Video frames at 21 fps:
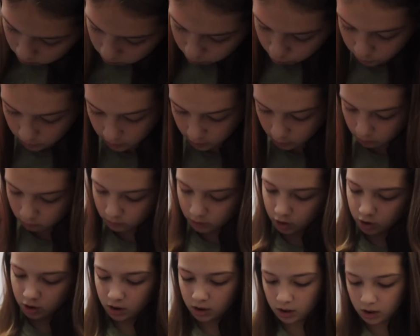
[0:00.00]
when they're
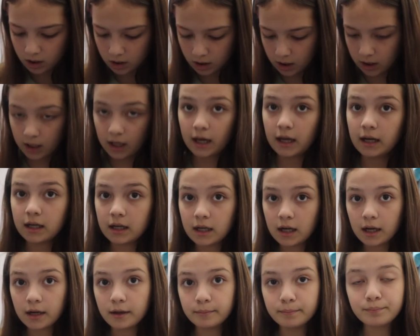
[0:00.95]
originally like
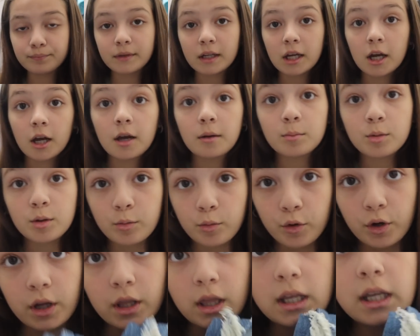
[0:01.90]
$89. Some
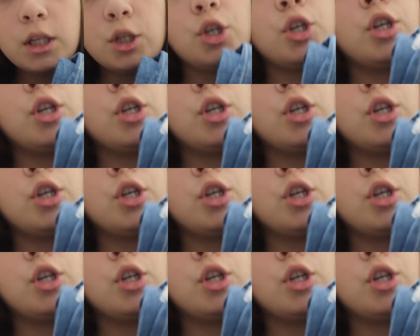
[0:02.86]
more of these